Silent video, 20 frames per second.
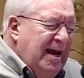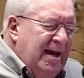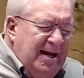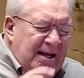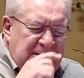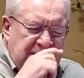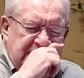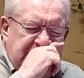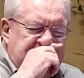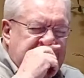
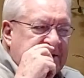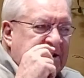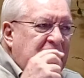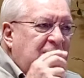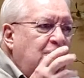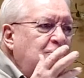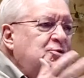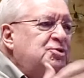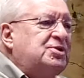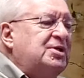In these
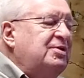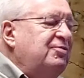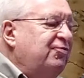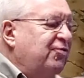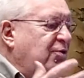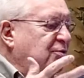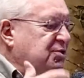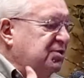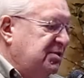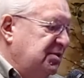closing
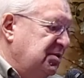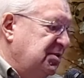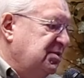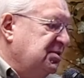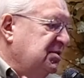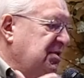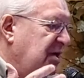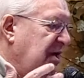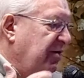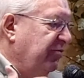
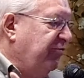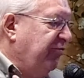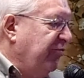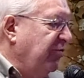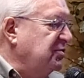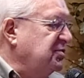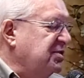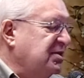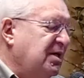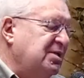verses of
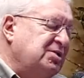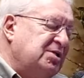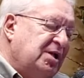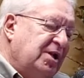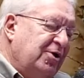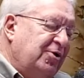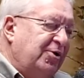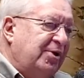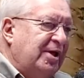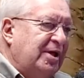First
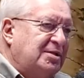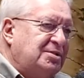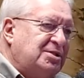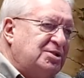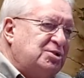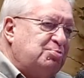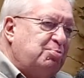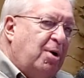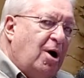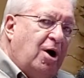Thessalonians,
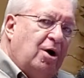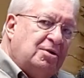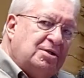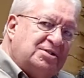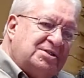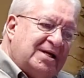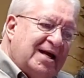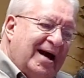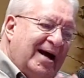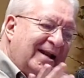as Paul
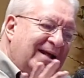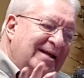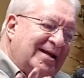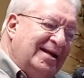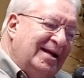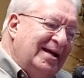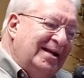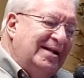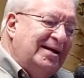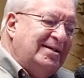is kind of
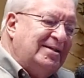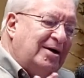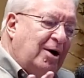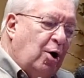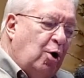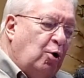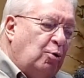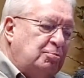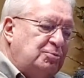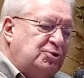hitting the
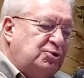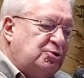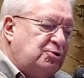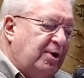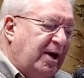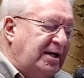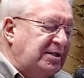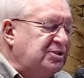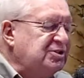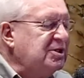home
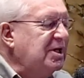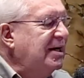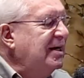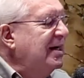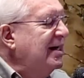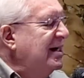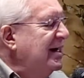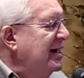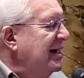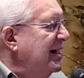stretch,
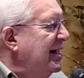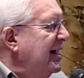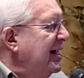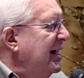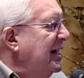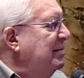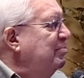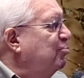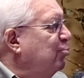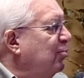
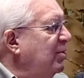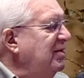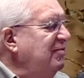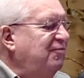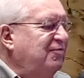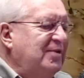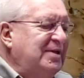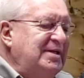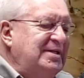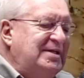he
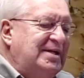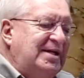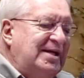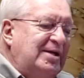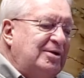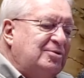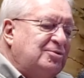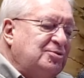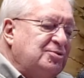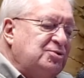briefly
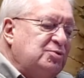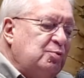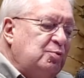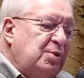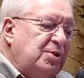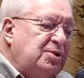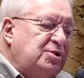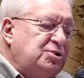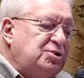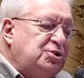deals
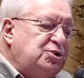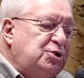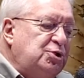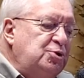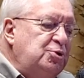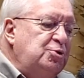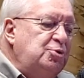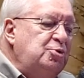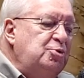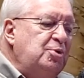with
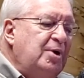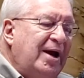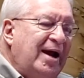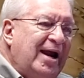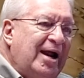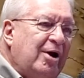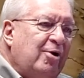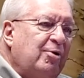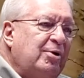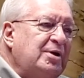two
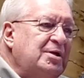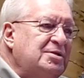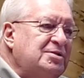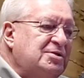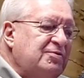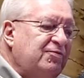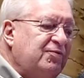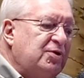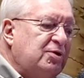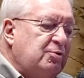
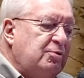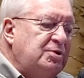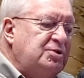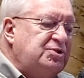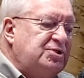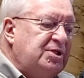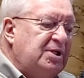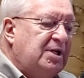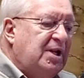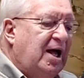areas of the
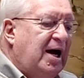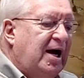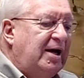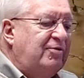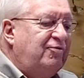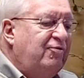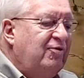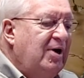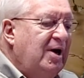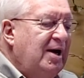Christian
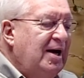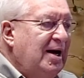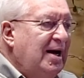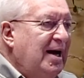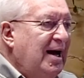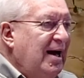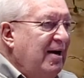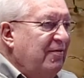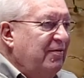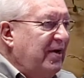life
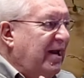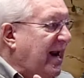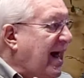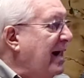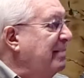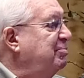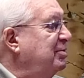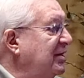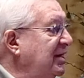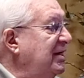that
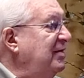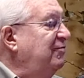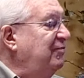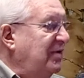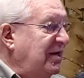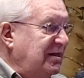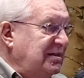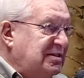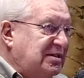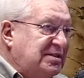I believe
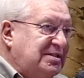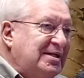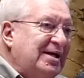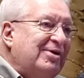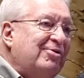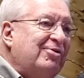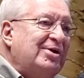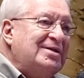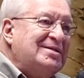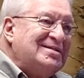need
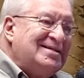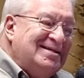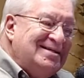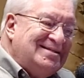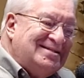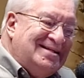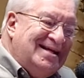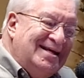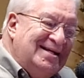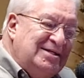serious
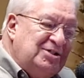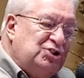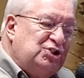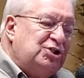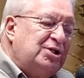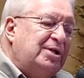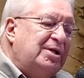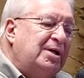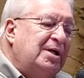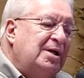
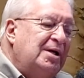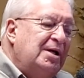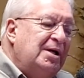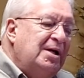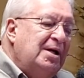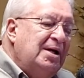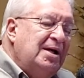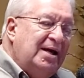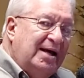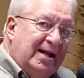attention
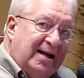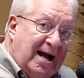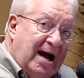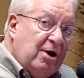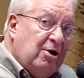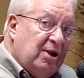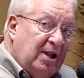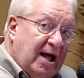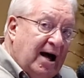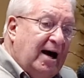in
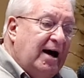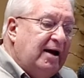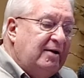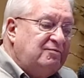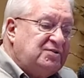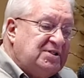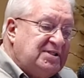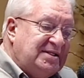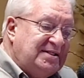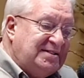our
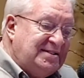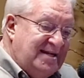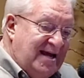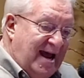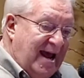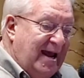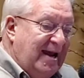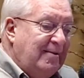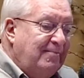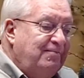lives
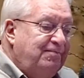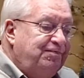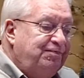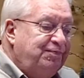today.